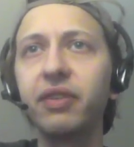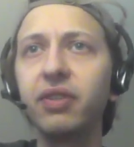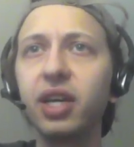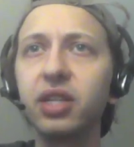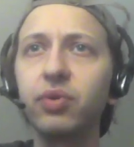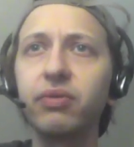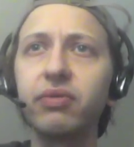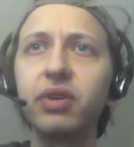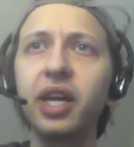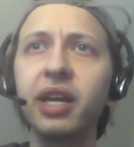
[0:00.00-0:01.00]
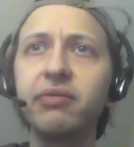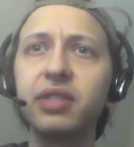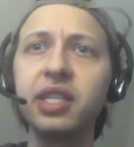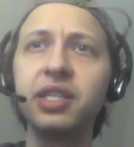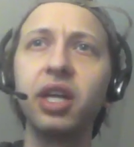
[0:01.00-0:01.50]
If you guys want free
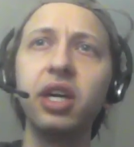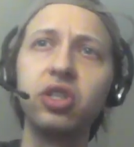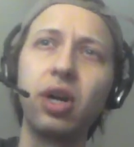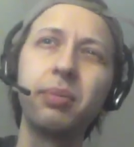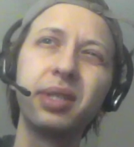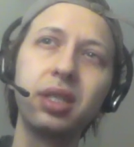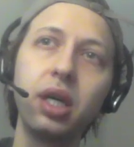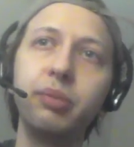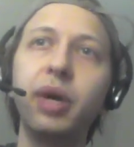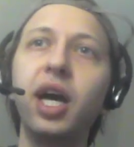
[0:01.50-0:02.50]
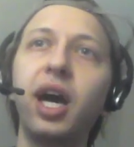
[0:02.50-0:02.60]
NFTs, drop a sub.